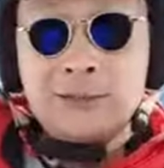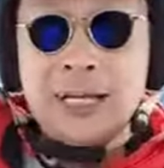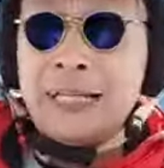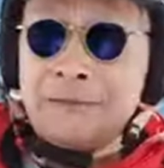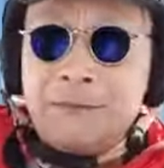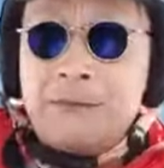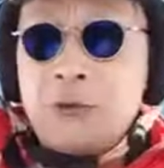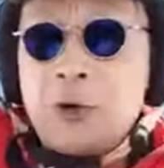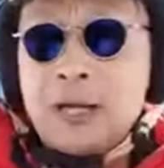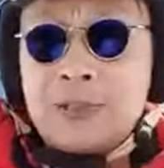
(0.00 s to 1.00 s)
right, in
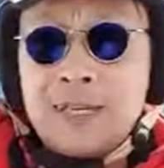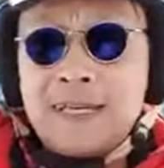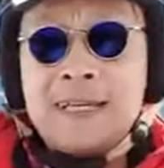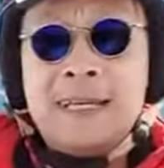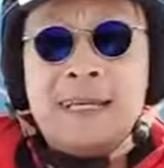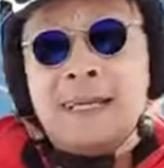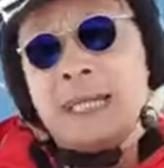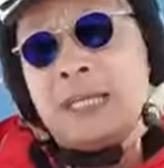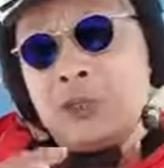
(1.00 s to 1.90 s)
54 countries. And